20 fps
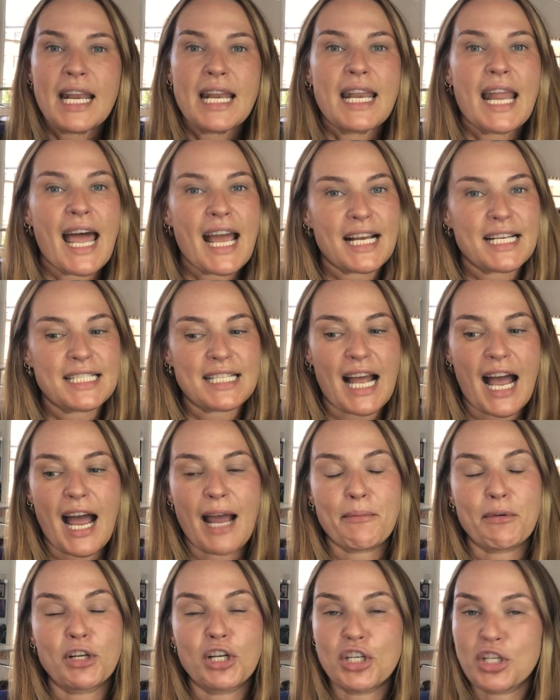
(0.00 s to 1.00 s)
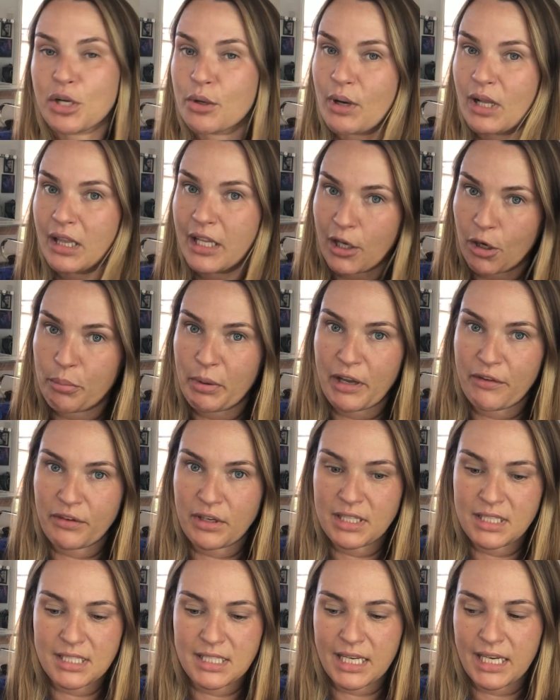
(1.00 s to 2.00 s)
Next, I'm going to do a little bit of
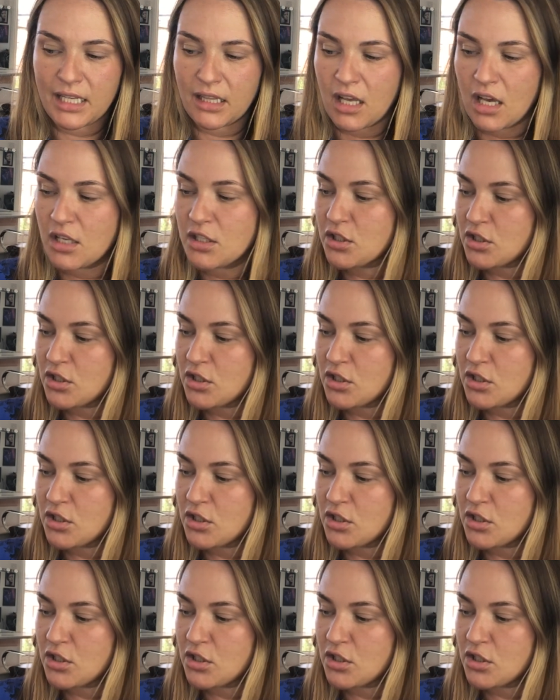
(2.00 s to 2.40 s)
concealer.